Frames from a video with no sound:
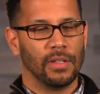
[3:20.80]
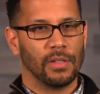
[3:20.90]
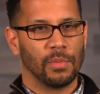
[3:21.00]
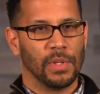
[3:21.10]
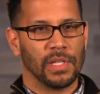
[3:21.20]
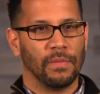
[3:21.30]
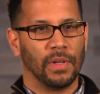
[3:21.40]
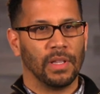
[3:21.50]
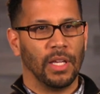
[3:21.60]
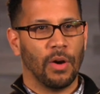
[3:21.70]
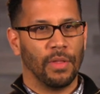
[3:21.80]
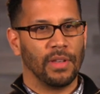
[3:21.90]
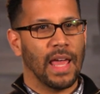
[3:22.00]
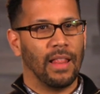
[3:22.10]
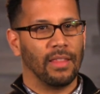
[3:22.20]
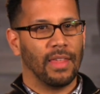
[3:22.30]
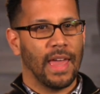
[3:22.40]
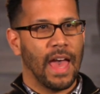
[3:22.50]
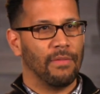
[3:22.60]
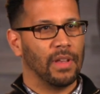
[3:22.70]
Specifically, all the talent they
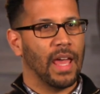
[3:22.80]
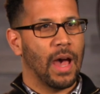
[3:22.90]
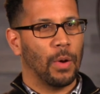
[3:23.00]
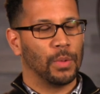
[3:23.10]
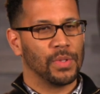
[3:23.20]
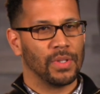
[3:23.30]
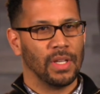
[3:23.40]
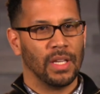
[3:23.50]
have in-house,